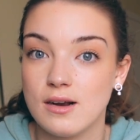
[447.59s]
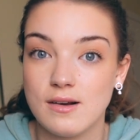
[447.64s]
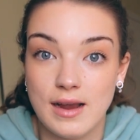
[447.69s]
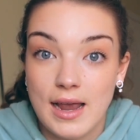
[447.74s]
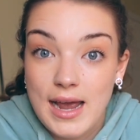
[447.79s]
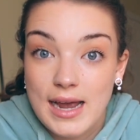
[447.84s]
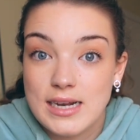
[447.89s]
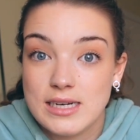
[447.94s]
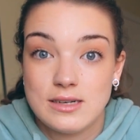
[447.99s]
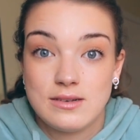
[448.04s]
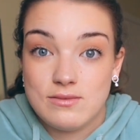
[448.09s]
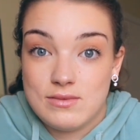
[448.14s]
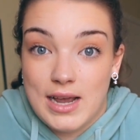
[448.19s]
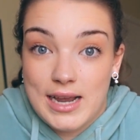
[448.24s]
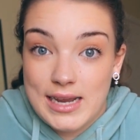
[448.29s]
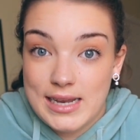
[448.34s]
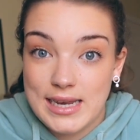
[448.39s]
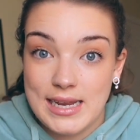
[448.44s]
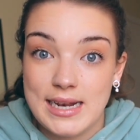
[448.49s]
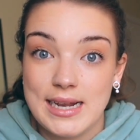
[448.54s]
okay, I,
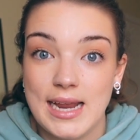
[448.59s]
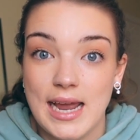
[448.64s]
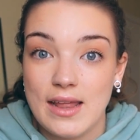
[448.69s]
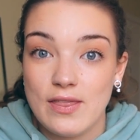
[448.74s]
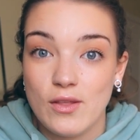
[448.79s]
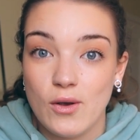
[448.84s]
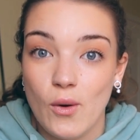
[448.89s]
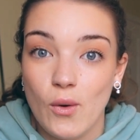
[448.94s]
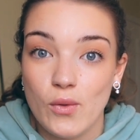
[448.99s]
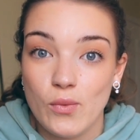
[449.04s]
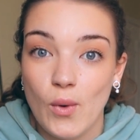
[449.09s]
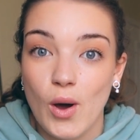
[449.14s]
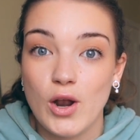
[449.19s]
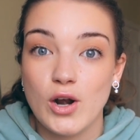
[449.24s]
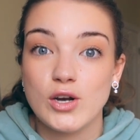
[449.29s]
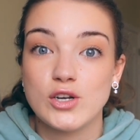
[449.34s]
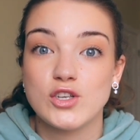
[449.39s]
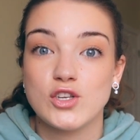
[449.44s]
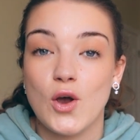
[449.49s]
I need to get in the cold water.